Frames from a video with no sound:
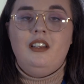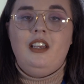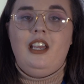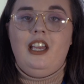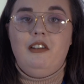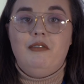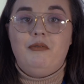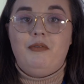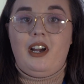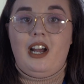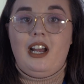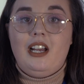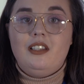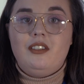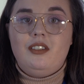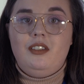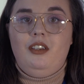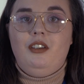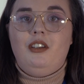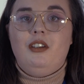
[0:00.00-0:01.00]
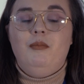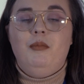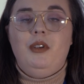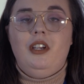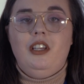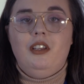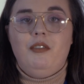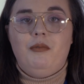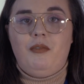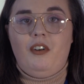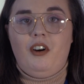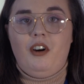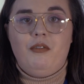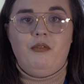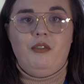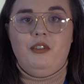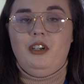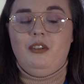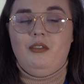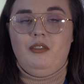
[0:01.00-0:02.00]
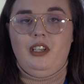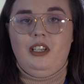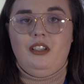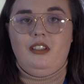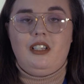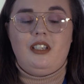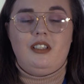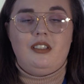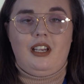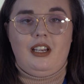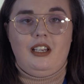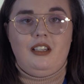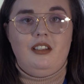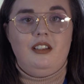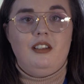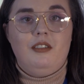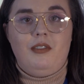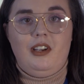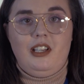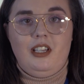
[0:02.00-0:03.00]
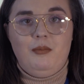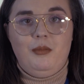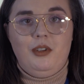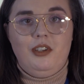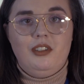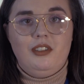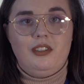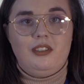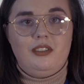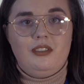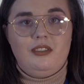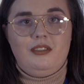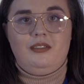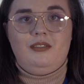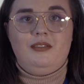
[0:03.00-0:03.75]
In fact, you can be at the forefront of these exciting developments.